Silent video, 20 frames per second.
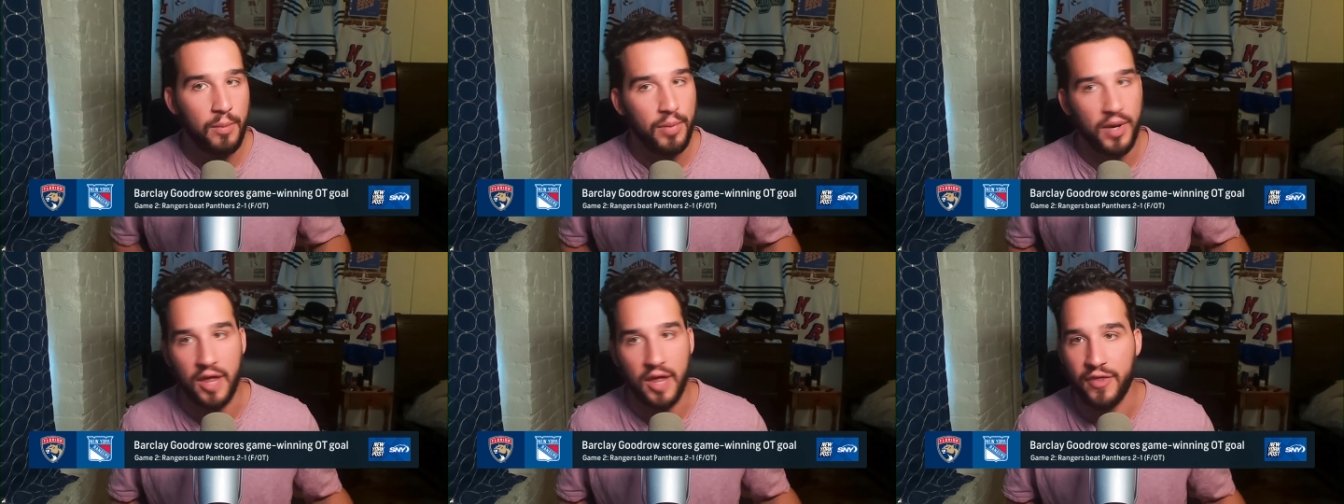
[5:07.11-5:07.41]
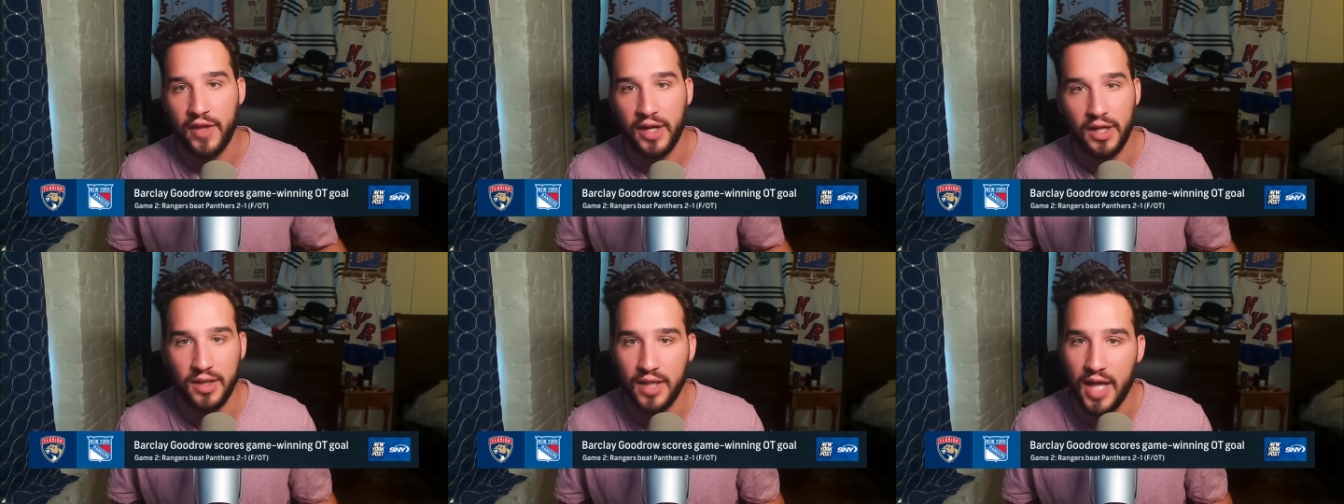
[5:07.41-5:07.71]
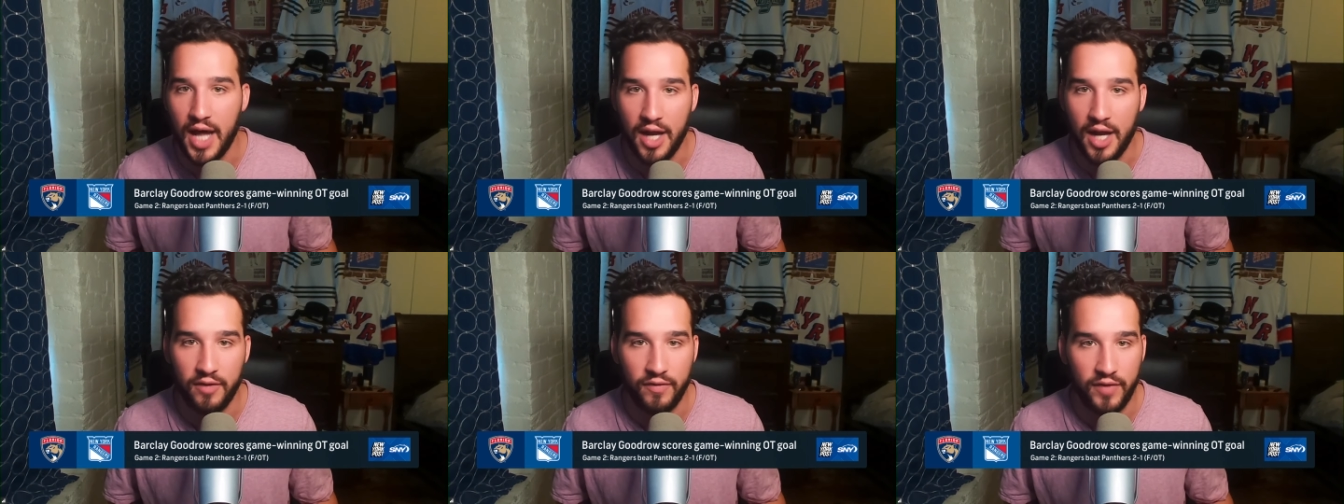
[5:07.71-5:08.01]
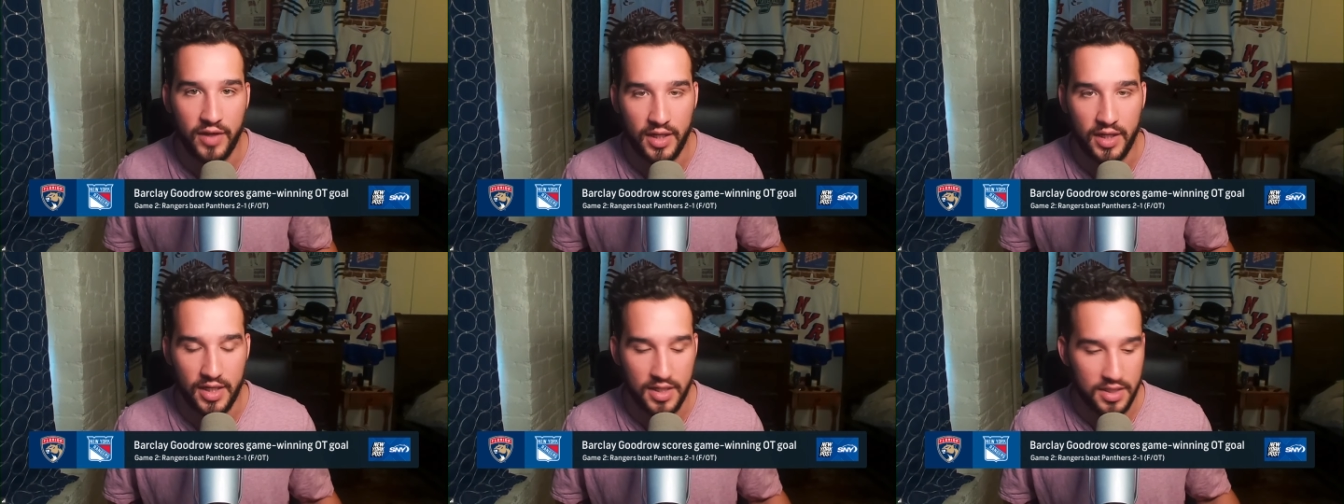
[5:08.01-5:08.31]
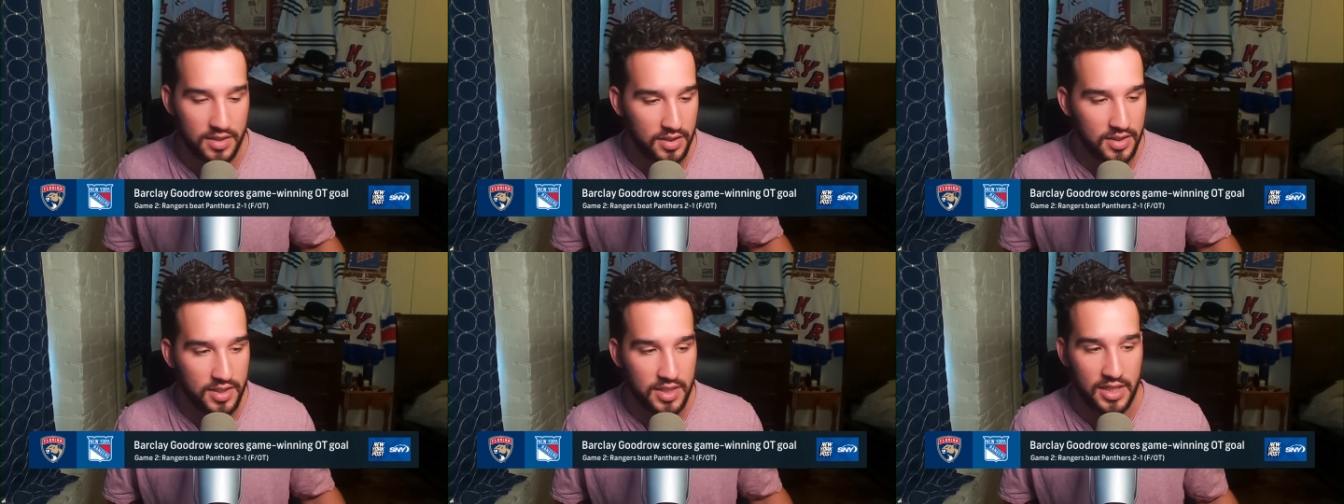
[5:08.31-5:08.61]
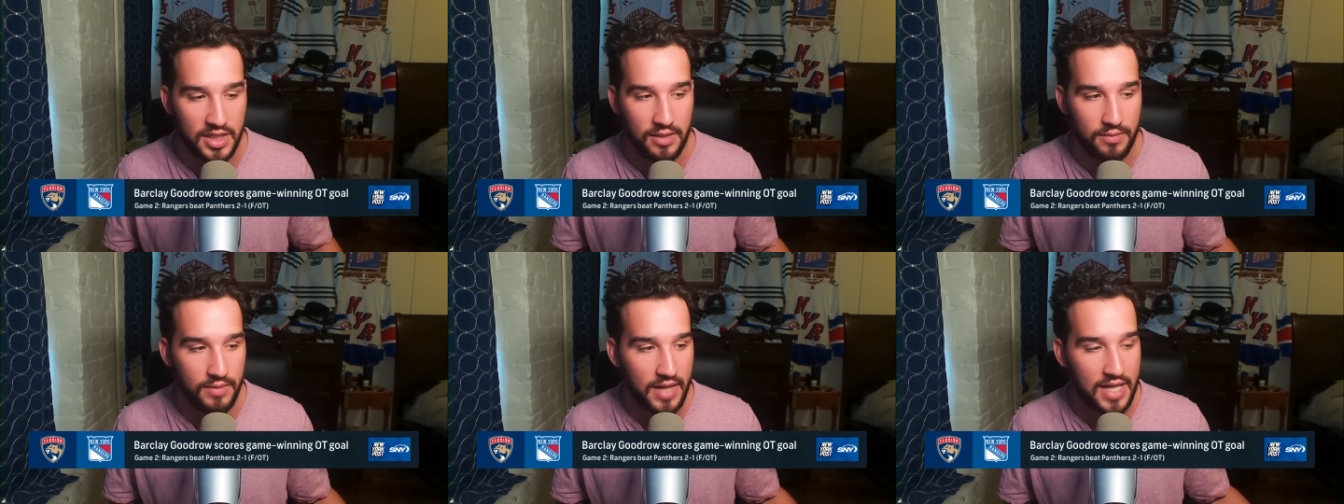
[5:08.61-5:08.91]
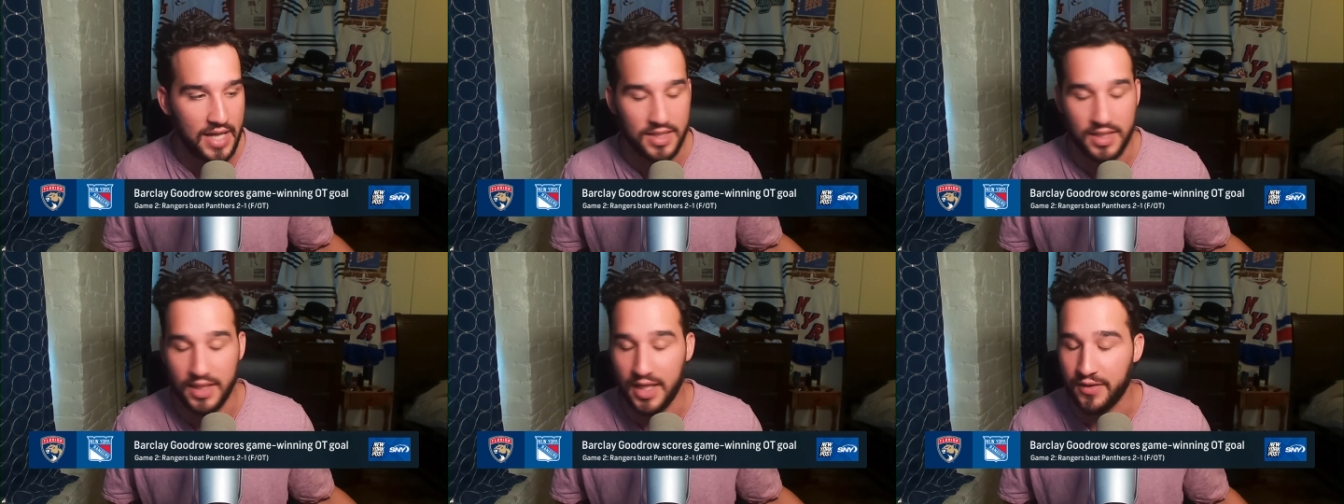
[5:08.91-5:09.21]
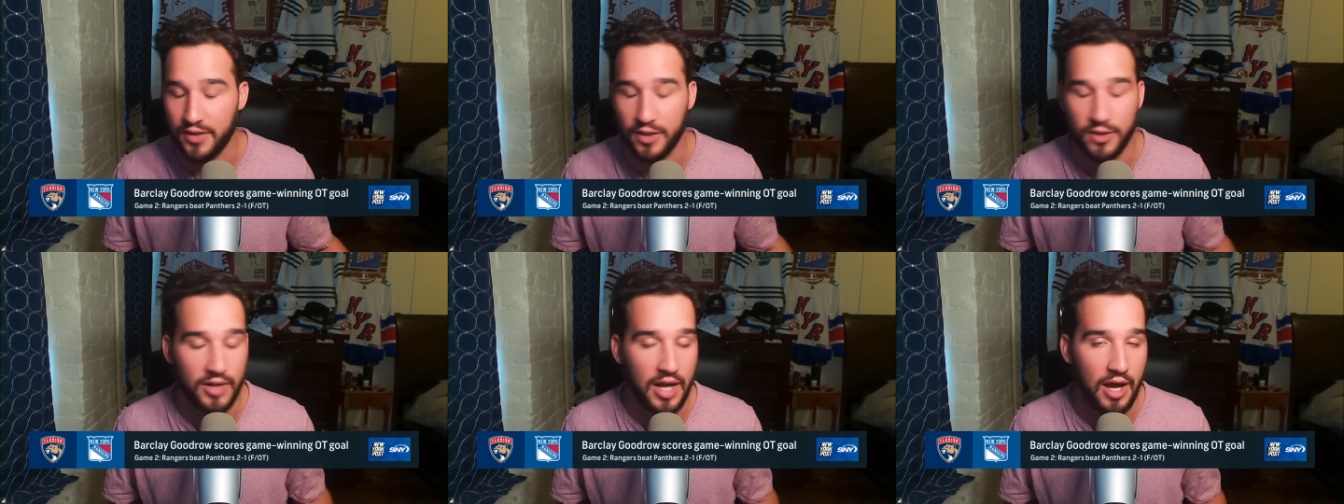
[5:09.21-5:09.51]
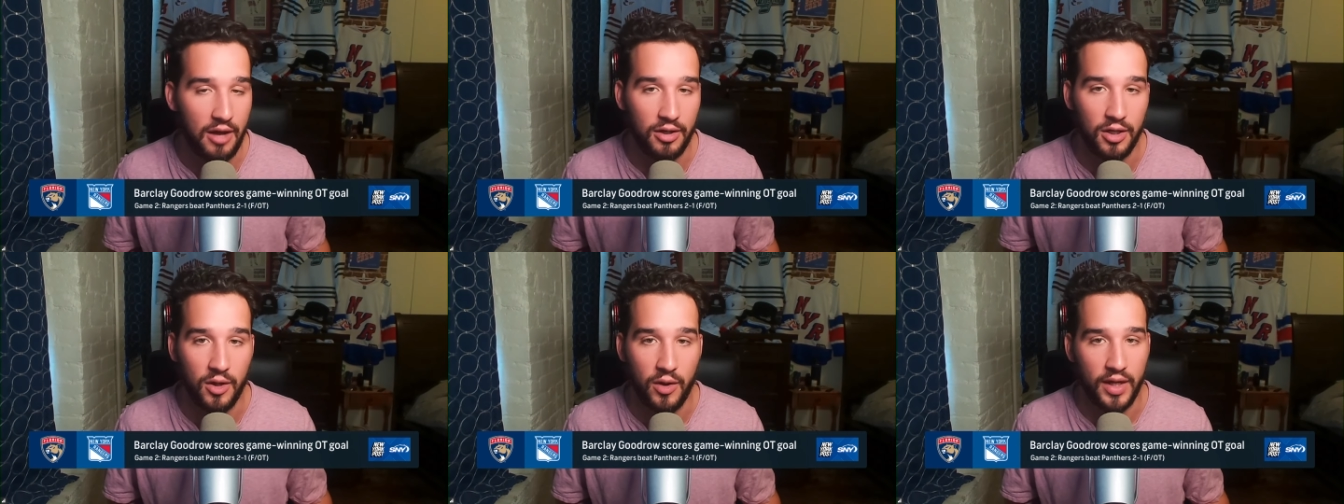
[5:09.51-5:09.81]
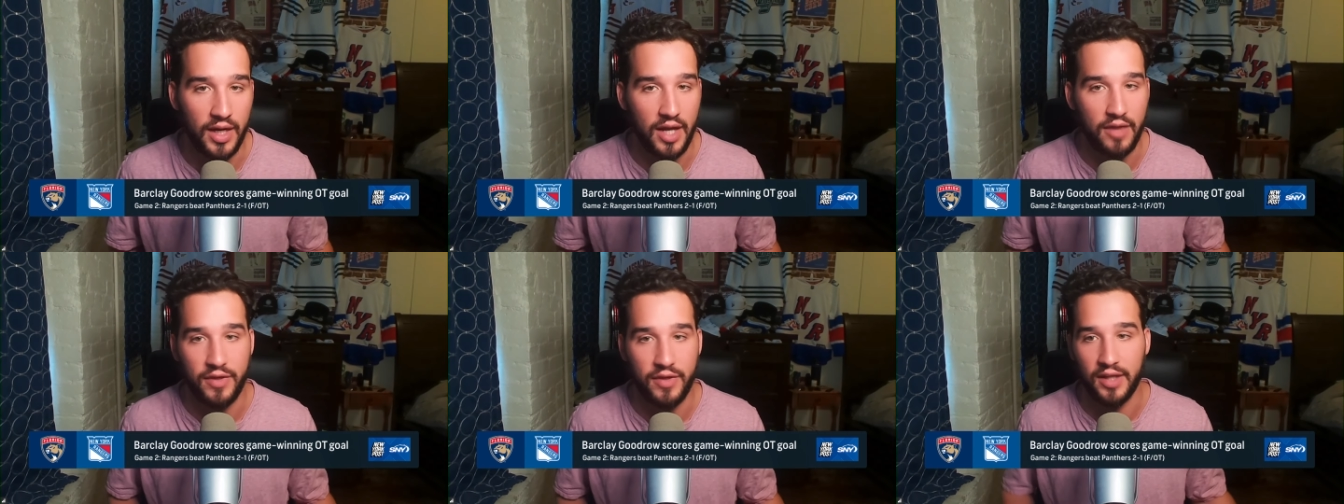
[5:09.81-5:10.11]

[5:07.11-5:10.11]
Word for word: but I think a lot of it is the team has to get the crowd going.